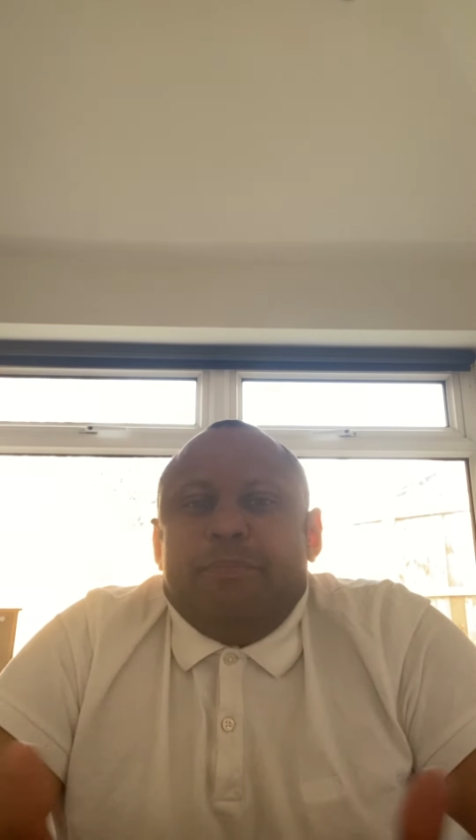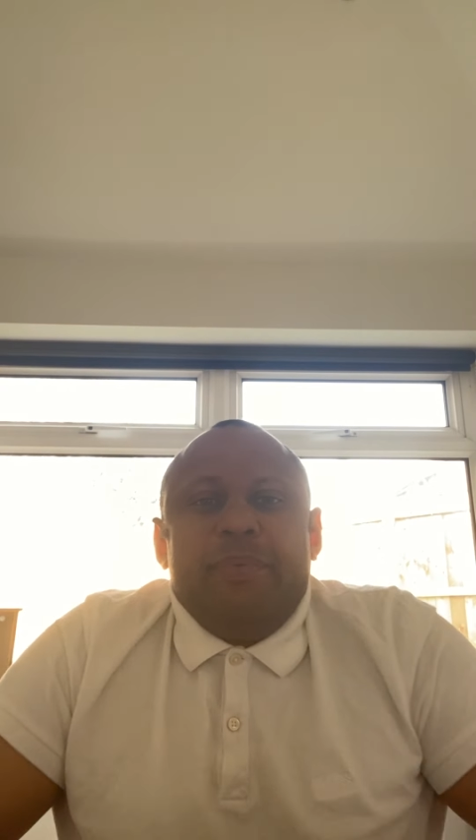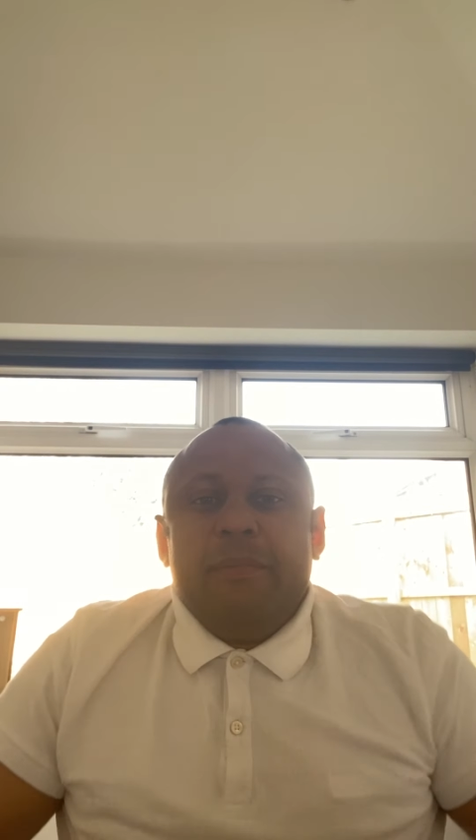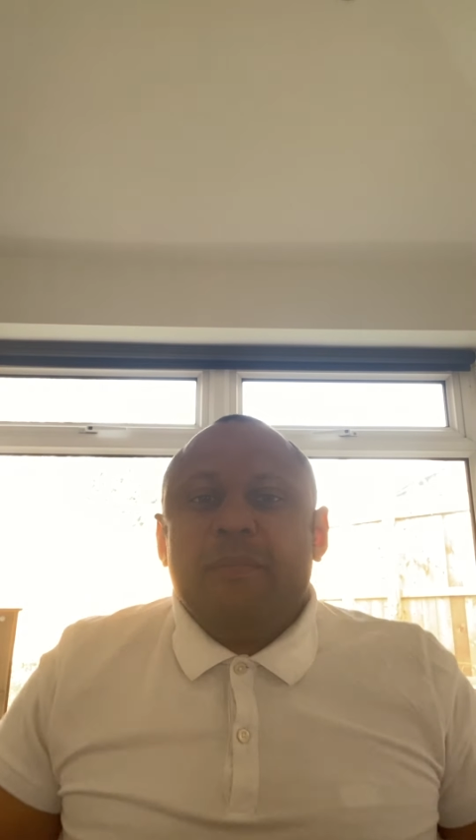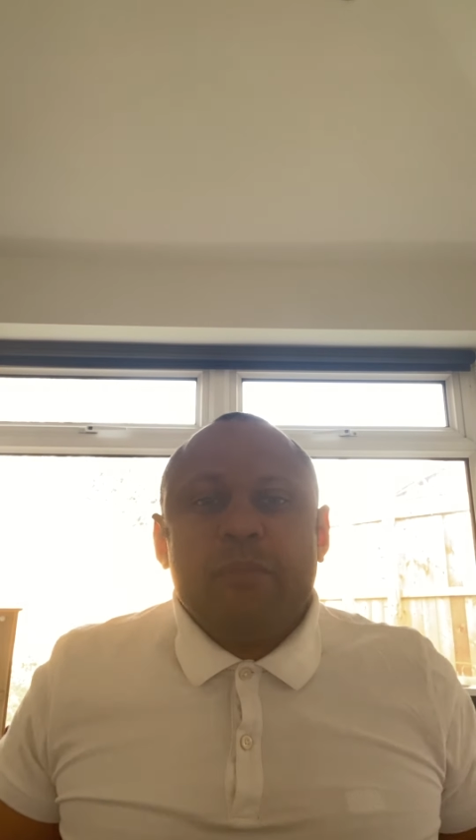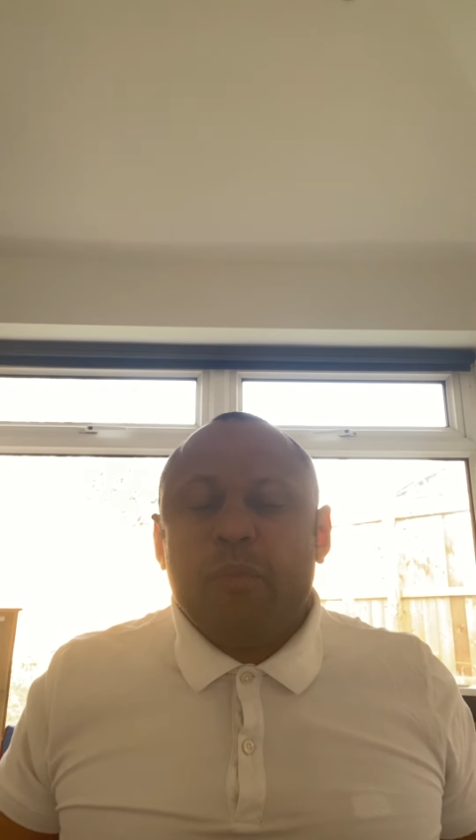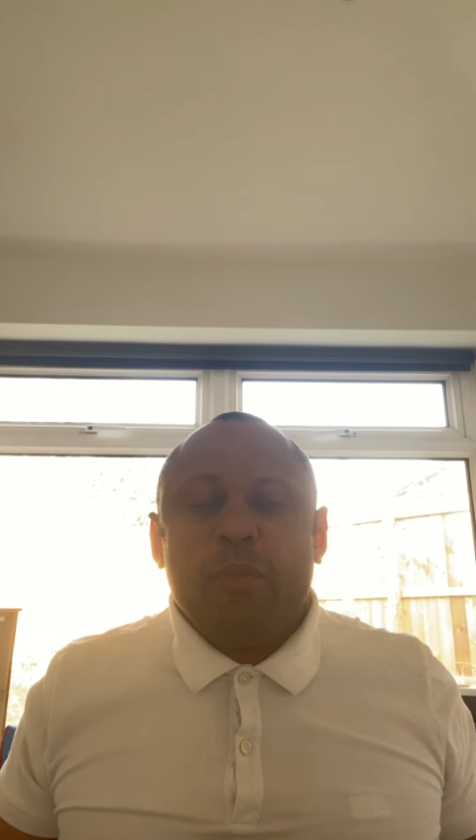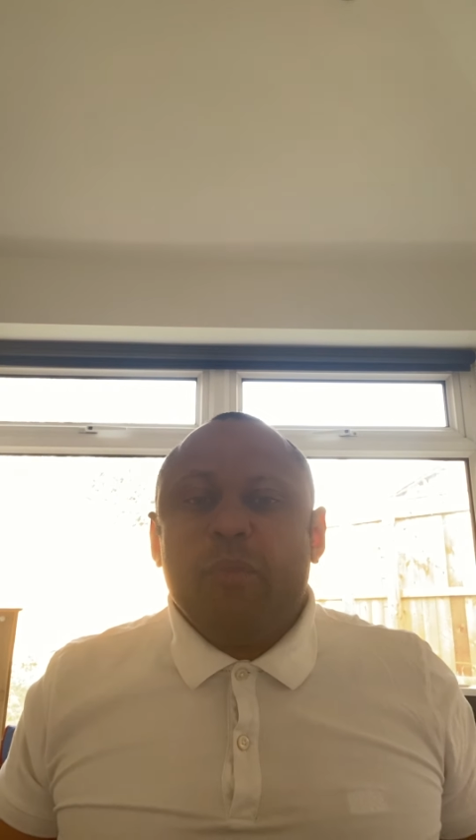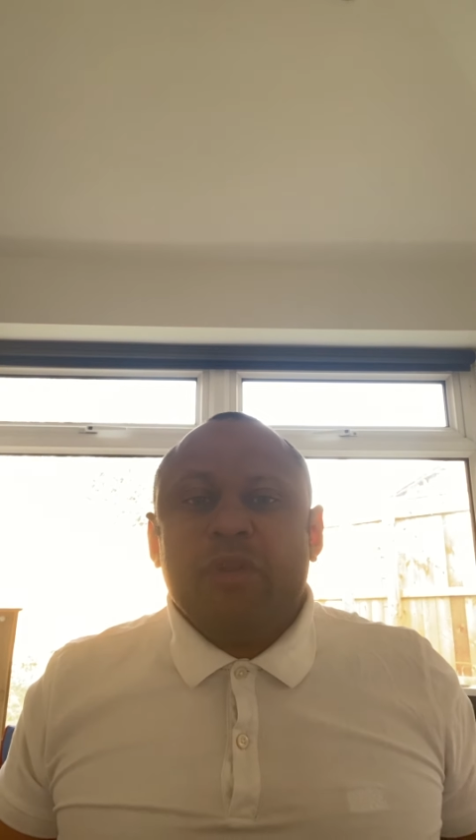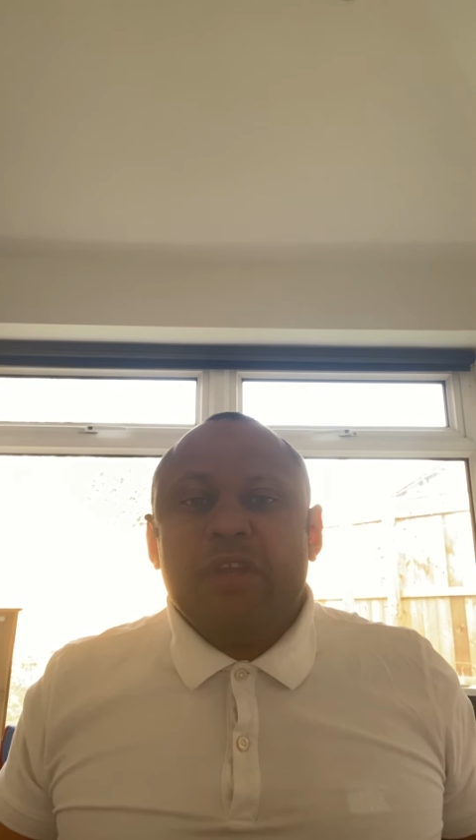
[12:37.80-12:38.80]
but
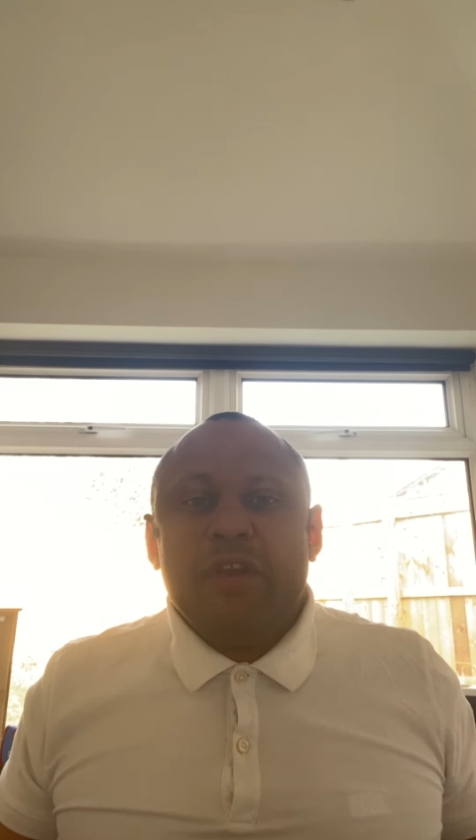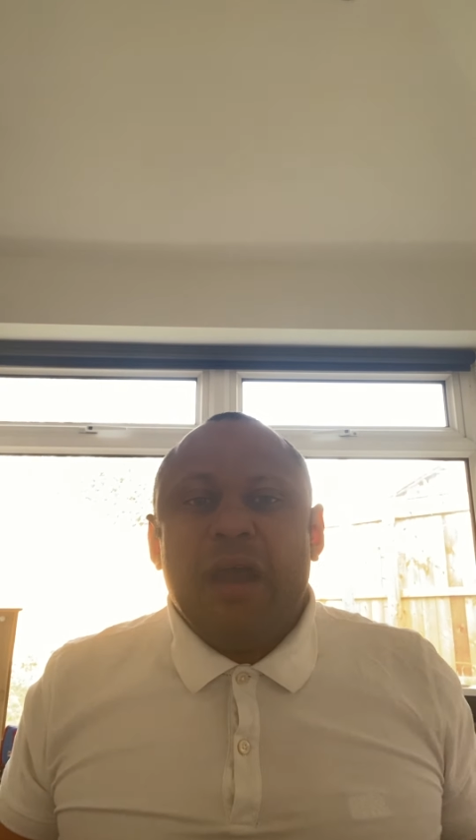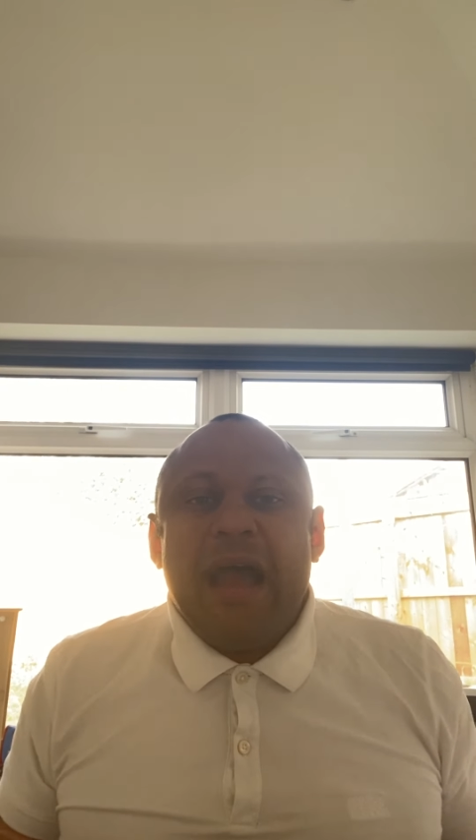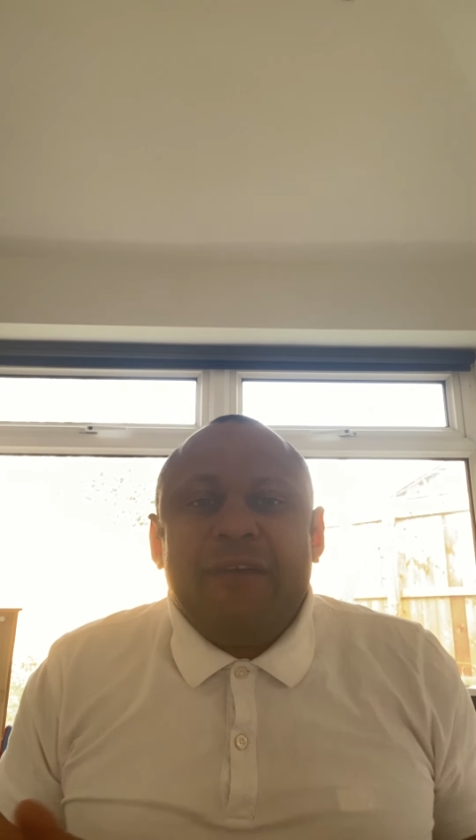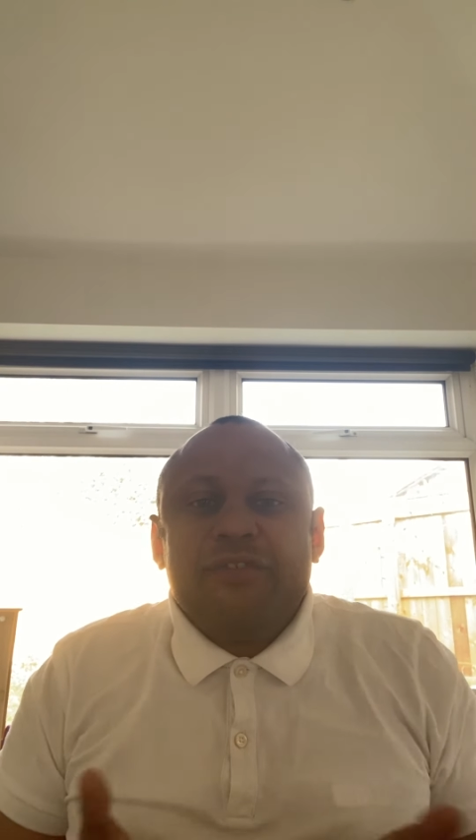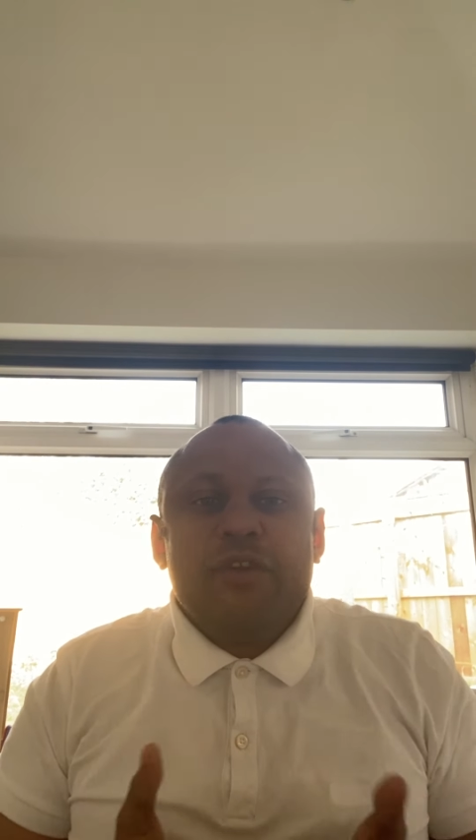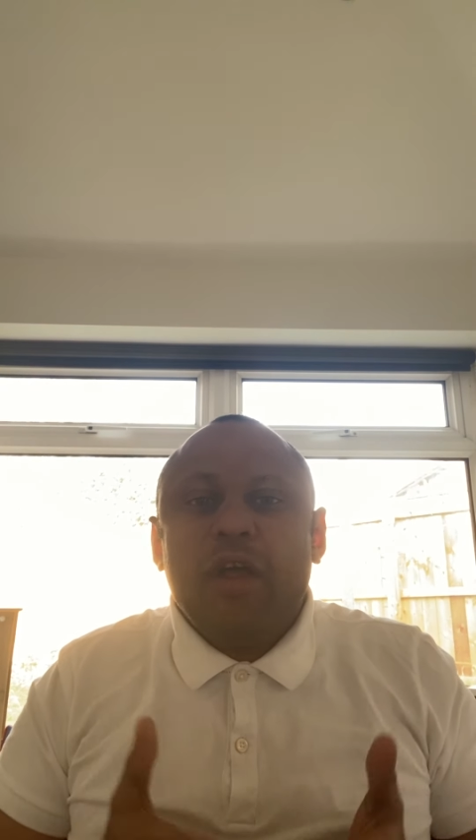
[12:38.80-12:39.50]
after